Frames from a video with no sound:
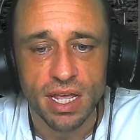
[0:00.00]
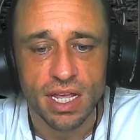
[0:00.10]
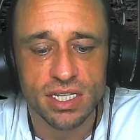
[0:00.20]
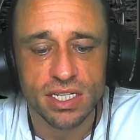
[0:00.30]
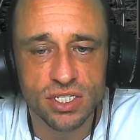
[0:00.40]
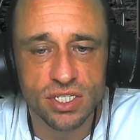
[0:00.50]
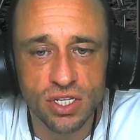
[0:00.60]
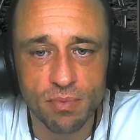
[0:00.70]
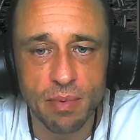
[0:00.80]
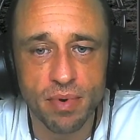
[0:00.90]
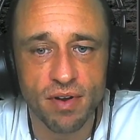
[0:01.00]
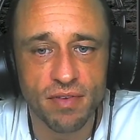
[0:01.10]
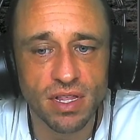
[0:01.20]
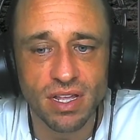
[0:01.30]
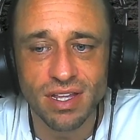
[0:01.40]
It's super
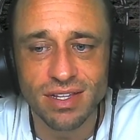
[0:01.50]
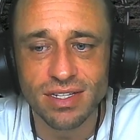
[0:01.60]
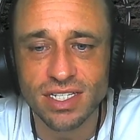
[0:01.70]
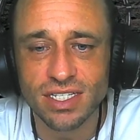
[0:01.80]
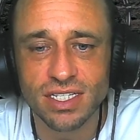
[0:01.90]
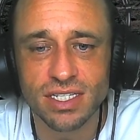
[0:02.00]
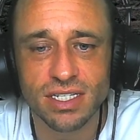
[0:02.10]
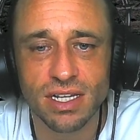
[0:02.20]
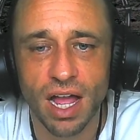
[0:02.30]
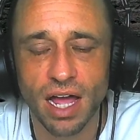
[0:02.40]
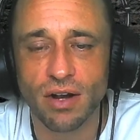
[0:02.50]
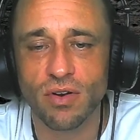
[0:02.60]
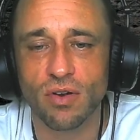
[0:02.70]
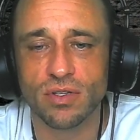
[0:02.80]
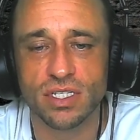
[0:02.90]
perfect. Look, she's just, I
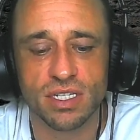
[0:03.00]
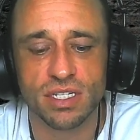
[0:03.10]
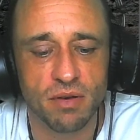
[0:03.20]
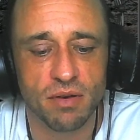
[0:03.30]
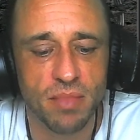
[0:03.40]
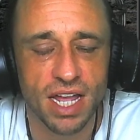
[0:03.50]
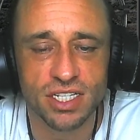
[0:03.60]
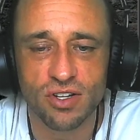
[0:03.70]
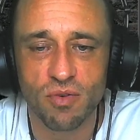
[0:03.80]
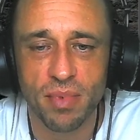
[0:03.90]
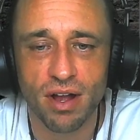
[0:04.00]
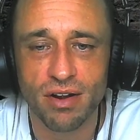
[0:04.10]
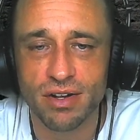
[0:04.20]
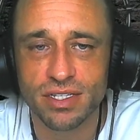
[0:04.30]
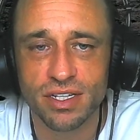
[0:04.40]
don't know, there's something magical about
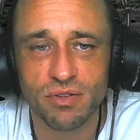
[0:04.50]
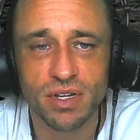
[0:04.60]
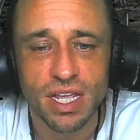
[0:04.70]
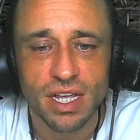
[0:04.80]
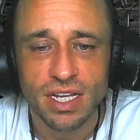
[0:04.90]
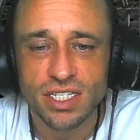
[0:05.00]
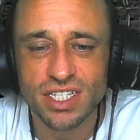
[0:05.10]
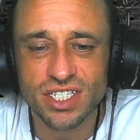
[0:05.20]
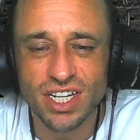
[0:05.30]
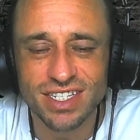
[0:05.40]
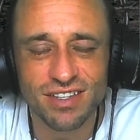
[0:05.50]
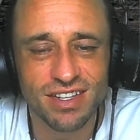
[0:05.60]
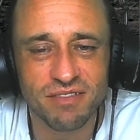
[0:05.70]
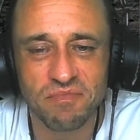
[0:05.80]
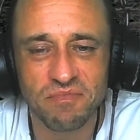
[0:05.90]
her too. She's
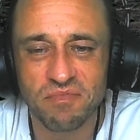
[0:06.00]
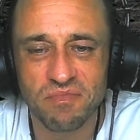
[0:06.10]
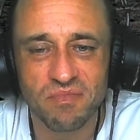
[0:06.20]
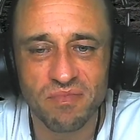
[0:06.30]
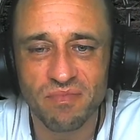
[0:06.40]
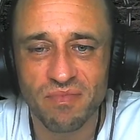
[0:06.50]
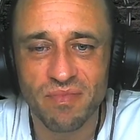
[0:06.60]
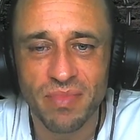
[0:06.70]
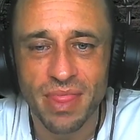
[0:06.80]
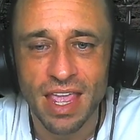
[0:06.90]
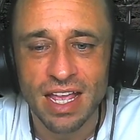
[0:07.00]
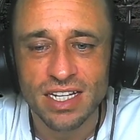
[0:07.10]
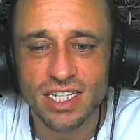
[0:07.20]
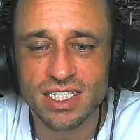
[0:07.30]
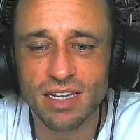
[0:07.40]
just,
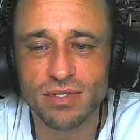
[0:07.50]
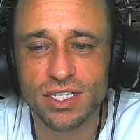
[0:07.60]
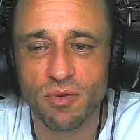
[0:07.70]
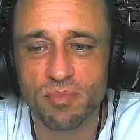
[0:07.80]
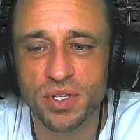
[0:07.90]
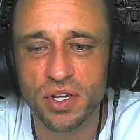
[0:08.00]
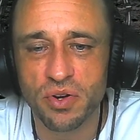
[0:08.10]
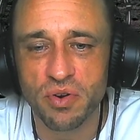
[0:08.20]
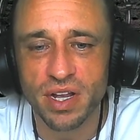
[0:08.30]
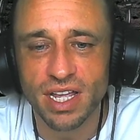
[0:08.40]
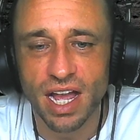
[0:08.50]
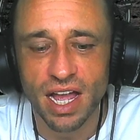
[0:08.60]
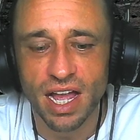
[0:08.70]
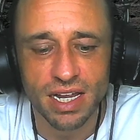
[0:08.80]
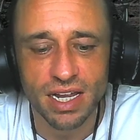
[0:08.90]
she seems so pure and
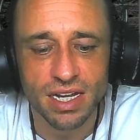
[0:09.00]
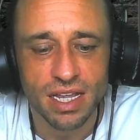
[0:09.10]
kind.